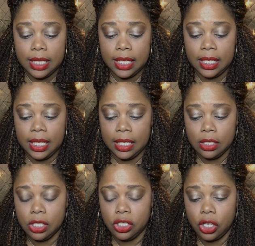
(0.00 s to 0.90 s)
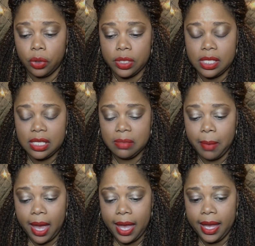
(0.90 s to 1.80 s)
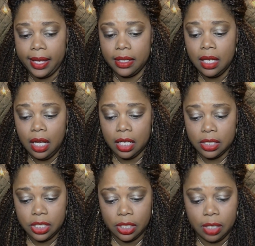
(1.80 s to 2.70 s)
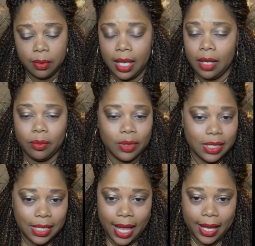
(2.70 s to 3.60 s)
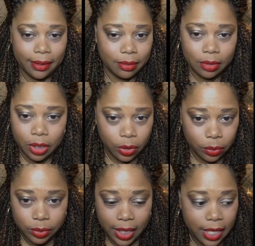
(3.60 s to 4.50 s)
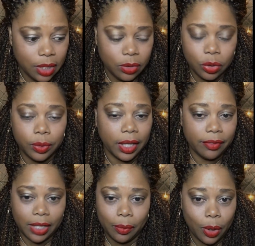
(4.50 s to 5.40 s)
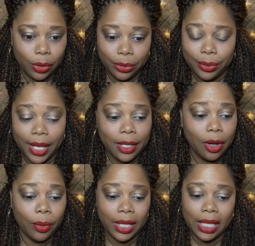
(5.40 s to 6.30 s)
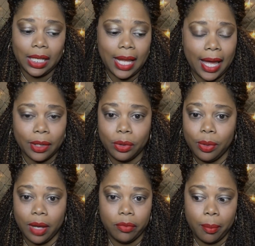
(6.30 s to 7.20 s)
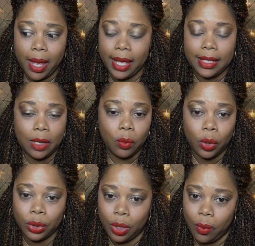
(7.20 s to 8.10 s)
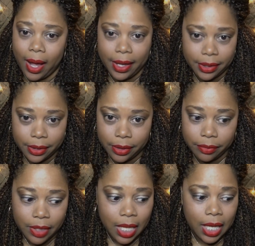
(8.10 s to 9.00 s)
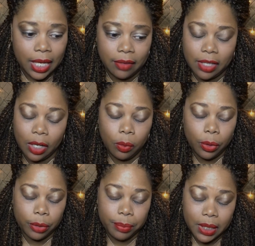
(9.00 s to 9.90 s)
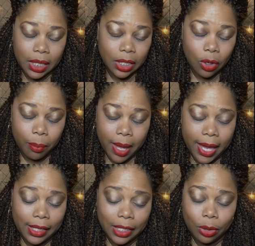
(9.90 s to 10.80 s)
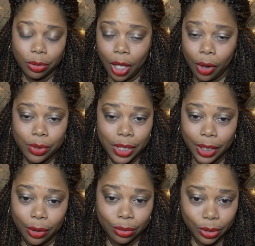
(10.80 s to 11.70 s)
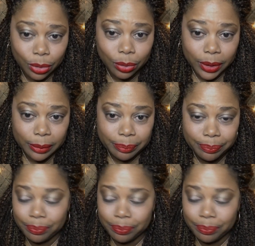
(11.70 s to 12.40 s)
get into Jonas's mind until he, it's not, no, they do whatever they want to do. They go in and out of whoever mind they want to go out of. If they don't want to be in your mind and your thoughts, they don't do it.